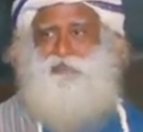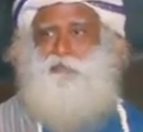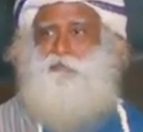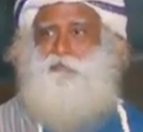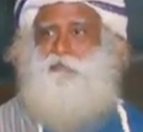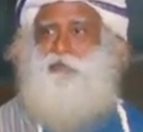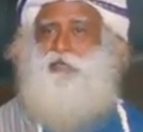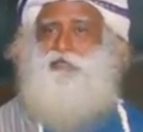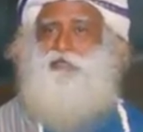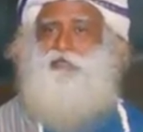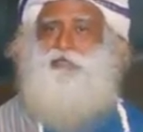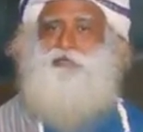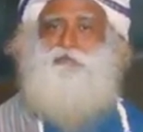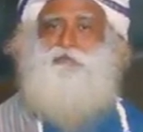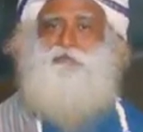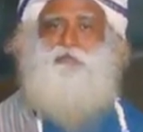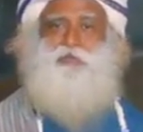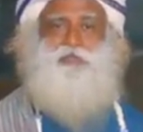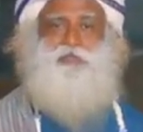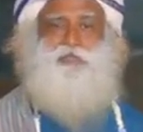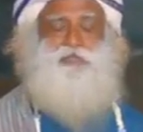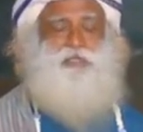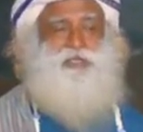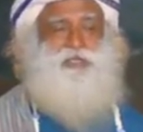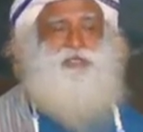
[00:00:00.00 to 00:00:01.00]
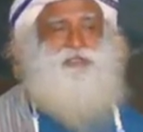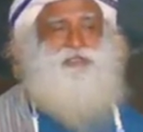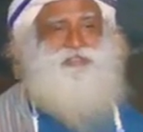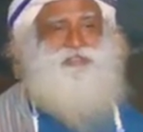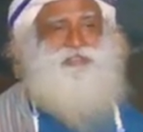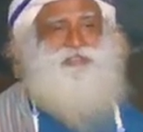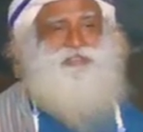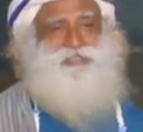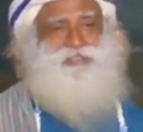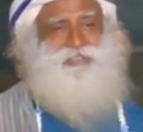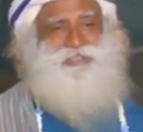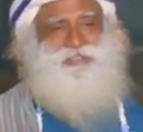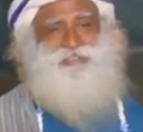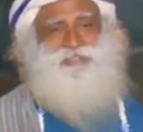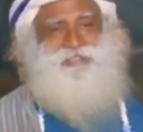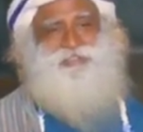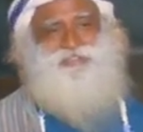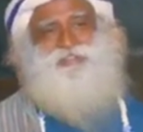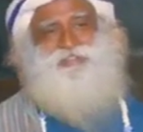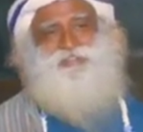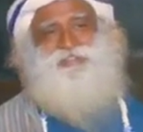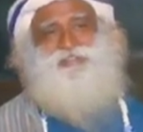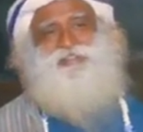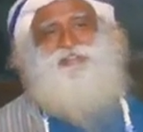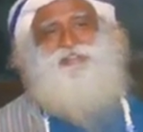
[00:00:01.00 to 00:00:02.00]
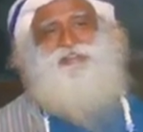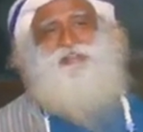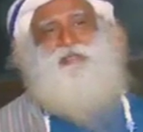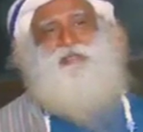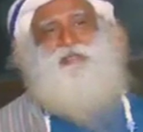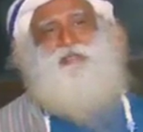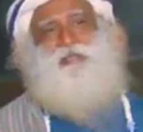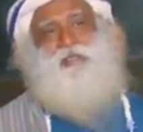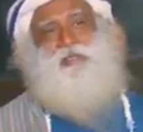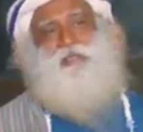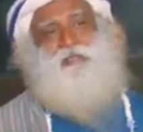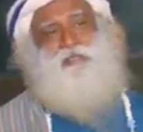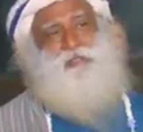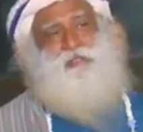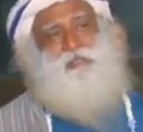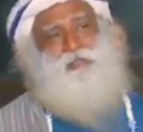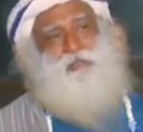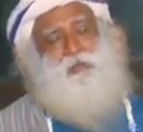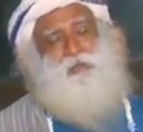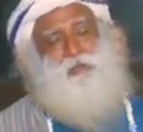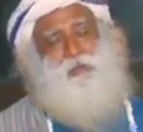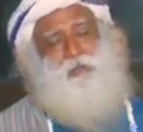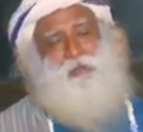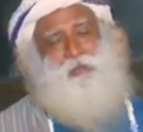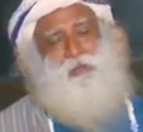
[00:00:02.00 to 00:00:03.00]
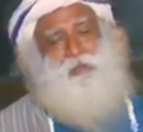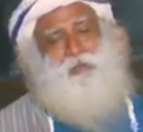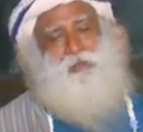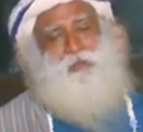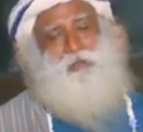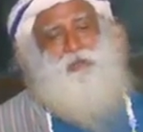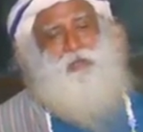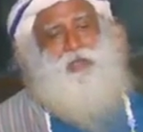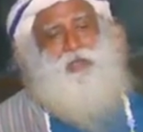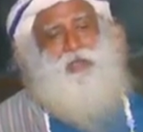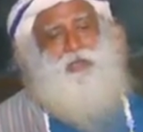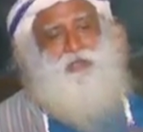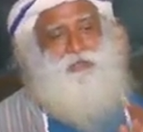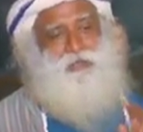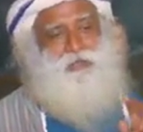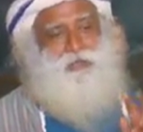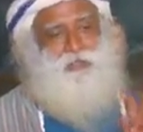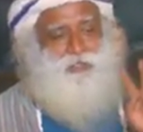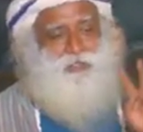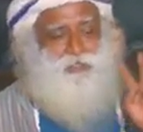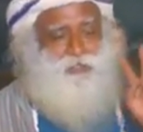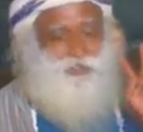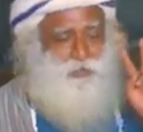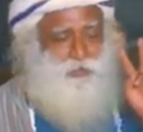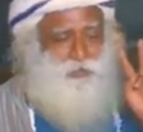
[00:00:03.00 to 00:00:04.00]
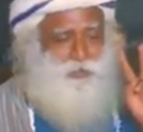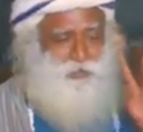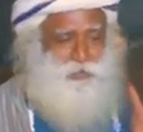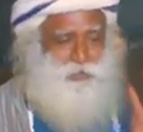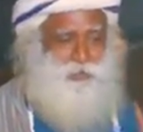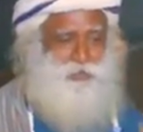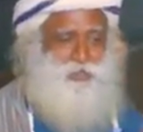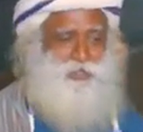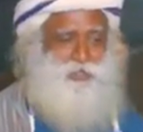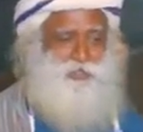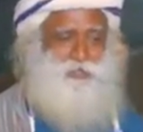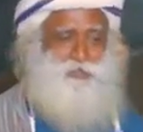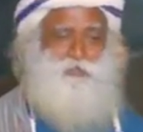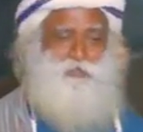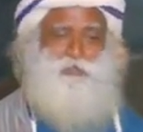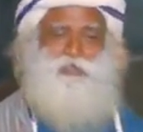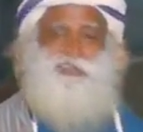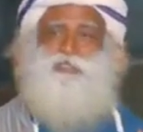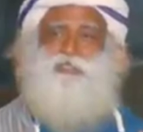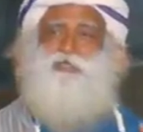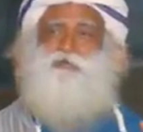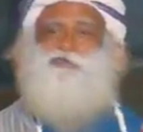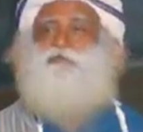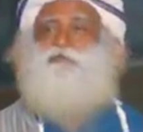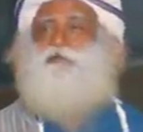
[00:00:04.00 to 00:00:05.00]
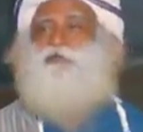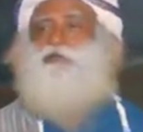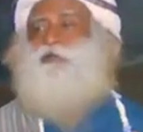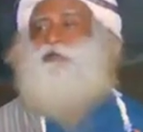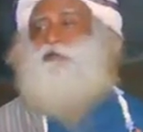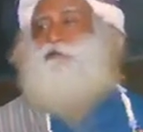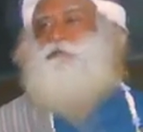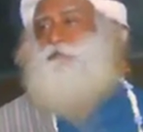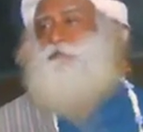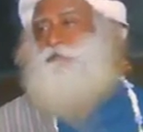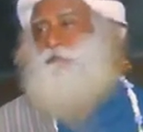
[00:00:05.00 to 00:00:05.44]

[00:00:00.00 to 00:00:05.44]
But in most countries, there is a law, at least 2 years you must suffer.